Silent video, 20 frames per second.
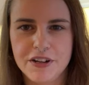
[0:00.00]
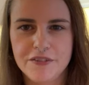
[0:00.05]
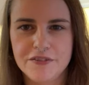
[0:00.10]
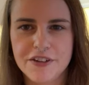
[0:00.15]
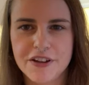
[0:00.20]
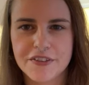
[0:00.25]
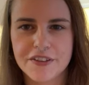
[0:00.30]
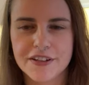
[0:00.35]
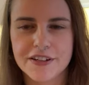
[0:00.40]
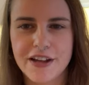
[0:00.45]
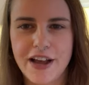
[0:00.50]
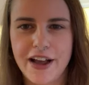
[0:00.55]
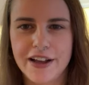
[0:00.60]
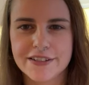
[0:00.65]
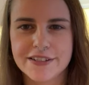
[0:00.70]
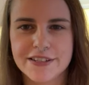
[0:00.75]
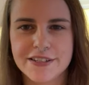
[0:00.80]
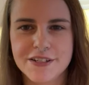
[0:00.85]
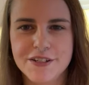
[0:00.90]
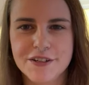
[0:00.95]
you have nothing to
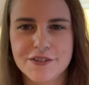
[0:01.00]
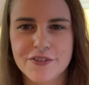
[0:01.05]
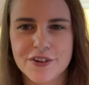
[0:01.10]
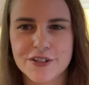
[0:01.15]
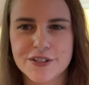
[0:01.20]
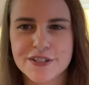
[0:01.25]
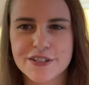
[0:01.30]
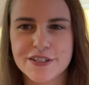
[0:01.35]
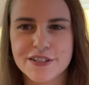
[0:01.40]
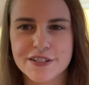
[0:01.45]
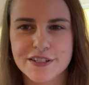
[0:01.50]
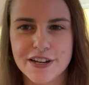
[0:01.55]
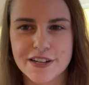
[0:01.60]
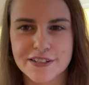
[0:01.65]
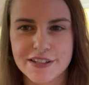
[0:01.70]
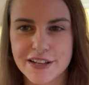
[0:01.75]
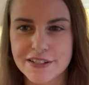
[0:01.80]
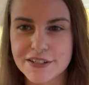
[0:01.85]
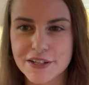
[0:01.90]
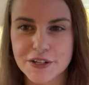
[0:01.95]
ask the universe these
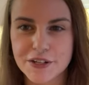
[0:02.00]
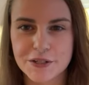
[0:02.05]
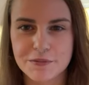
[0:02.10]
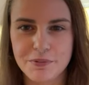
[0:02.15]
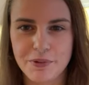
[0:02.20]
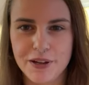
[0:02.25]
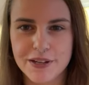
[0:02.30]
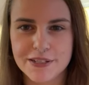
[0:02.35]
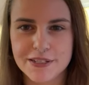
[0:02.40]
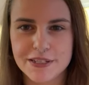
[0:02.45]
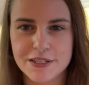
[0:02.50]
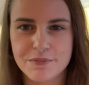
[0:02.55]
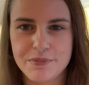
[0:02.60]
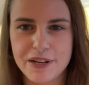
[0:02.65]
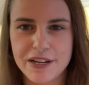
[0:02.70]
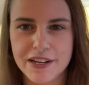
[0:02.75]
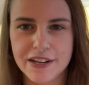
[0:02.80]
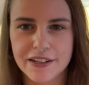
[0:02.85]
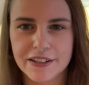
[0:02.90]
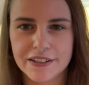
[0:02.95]
days. That's a good place to
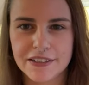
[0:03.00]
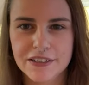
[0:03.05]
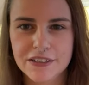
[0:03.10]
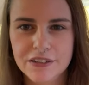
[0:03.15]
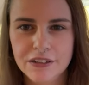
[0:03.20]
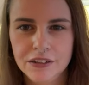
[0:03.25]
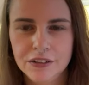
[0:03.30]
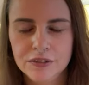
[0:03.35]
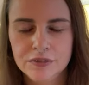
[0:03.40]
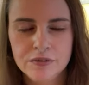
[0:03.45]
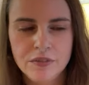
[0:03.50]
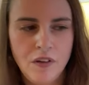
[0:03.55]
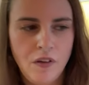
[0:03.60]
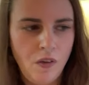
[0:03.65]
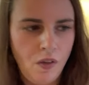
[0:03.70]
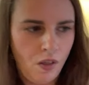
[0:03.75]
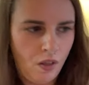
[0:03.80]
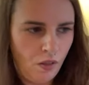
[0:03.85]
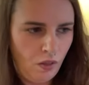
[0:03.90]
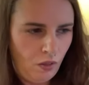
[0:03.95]
be in.
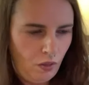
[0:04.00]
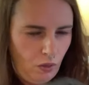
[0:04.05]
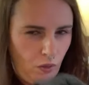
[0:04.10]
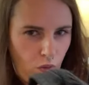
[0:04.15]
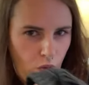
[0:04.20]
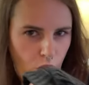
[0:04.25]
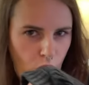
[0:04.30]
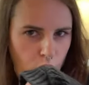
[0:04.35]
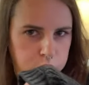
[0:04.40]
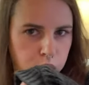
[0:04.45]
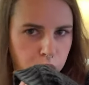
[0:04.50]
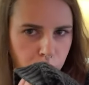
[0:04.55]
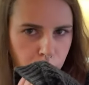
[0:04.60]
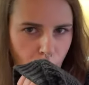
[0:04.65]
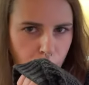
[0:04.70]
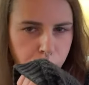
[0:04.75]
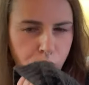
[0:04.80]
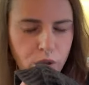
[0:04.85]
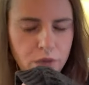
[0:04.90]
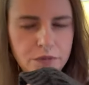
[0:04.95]

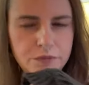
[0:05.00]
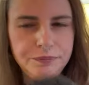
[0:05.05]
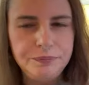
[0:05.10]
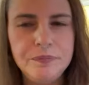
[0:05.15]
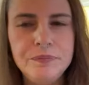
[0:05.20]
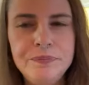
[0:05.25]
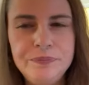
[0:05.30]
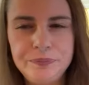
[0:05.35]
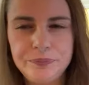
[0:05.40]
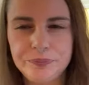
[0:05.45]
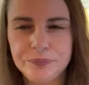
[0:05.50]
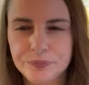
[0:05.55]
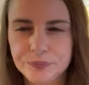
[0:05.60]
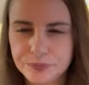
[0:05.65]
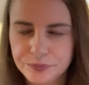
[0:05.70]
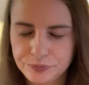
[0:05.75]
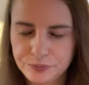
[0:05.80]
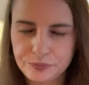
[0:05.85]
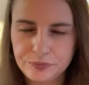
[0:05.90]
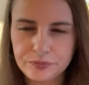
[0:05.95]
I
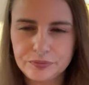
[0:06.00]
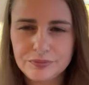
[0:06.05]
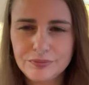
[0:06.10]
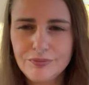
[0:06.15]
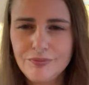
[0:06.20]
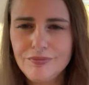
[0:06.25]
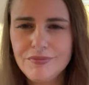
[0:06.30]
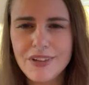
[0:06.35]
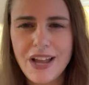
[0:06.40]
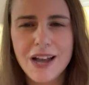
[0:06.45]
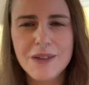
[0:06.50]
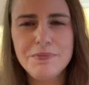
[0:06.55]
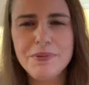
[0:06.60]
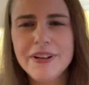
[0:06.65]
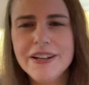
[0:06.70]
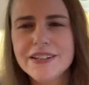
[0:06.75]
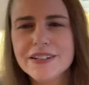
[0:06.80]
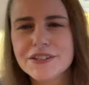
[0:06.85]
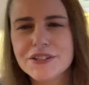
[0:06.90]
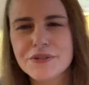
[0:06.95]

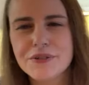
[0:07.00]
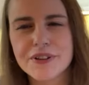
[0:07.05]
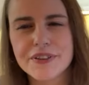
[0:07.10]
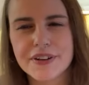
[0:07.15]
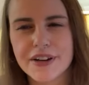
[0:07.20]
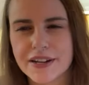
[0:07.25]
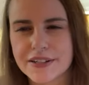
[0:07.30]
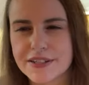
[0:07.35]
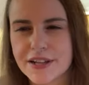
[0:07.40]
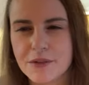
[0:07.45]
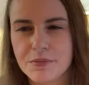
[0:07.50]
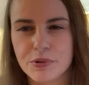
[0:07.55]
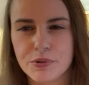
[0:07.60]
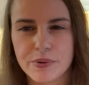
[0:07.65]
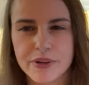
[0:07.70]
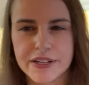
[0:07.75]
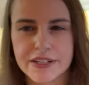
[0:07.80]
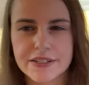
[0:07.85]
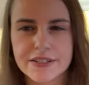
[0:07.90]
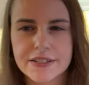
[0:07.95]
plan to do it in the next couple
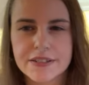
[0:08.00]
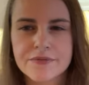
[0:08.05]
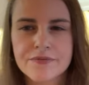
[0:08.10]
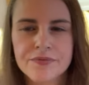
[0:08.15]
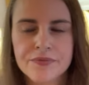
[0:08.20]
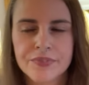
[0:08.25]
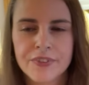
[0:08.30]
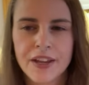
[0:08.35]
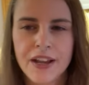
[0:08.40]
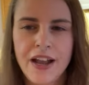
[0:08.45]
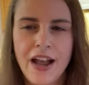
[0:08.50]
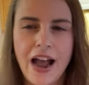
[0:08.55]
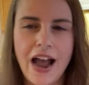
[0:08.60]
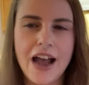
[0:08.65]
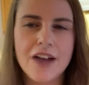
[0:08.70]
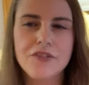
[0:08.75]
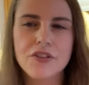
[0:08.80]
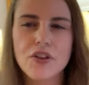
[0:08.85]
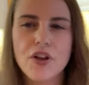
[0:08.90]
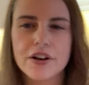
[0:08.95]
weeks. I
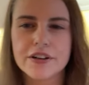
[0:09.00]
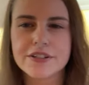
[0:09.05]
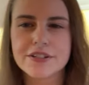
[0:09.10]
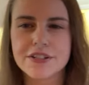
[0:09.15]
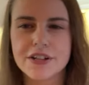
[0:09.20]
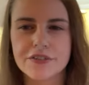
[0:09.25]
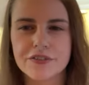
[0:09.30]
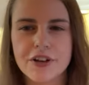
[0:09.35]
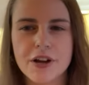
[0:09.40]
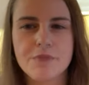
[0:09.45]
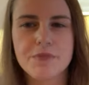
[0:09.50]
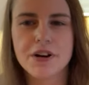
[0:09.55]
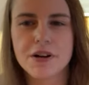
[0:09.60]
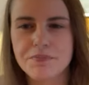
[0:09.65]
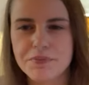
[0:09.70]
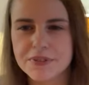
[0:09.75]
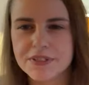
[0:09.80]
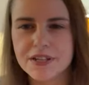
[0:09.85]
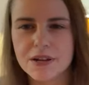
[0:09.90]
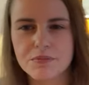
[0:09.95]
have a lot of stuff coming
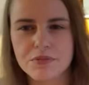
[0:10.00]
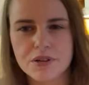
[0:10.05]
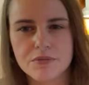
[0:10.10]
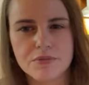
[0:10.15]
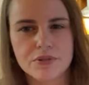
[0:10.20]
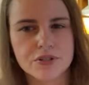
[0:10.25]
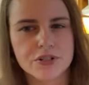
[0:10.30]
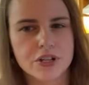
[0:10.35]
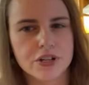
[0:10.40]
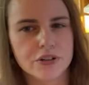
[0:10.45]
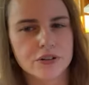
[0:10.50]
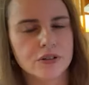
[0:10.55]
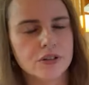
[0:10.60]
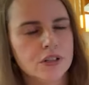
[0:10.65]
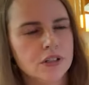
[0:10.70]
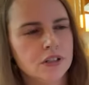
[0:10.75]
up in September too.